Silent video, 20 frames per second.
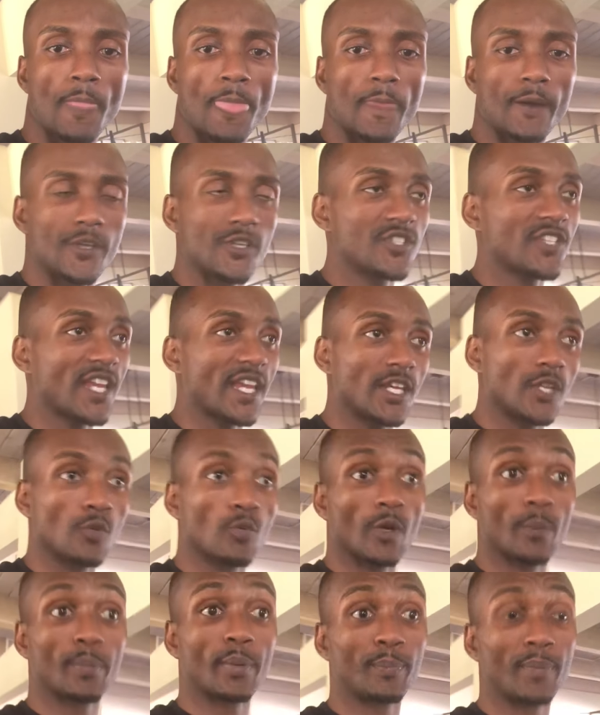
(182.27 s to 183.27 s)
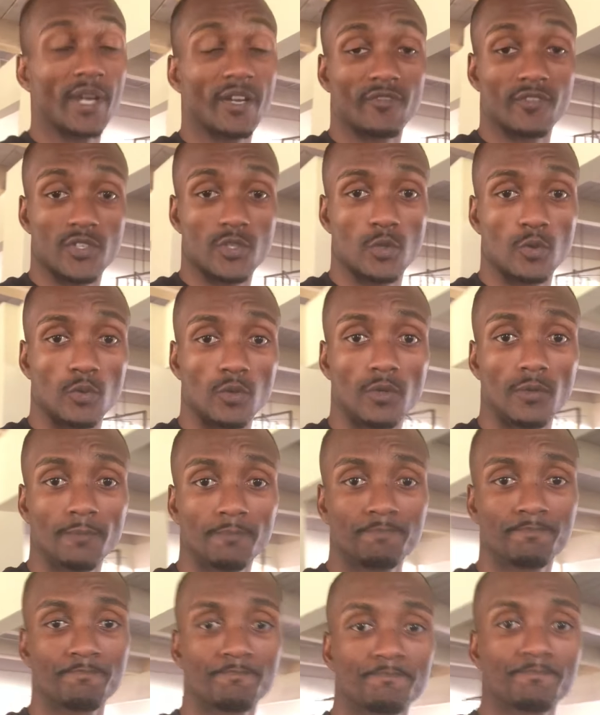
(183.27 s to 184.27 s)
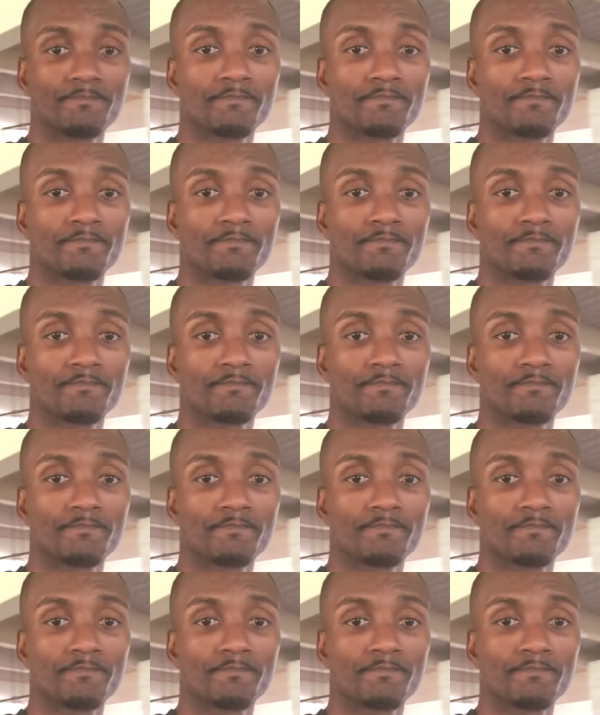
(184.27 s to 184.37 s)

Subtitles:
Are you saying you weren't prepared for school?